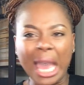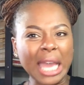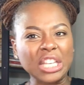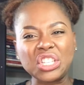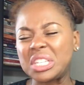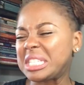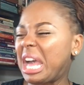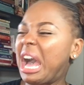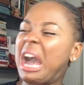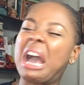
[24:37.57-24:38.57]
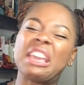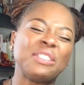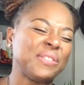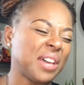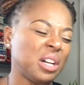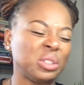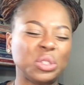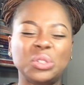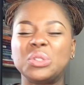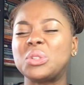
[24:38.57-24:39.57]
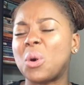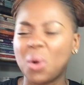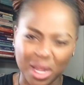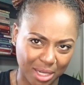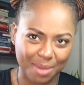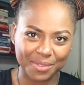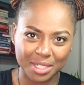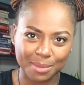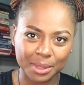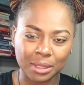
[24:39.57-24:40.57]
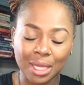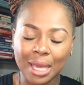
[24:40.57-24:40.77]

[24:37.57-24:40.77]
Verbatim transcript: and just I felt so uncomfortable.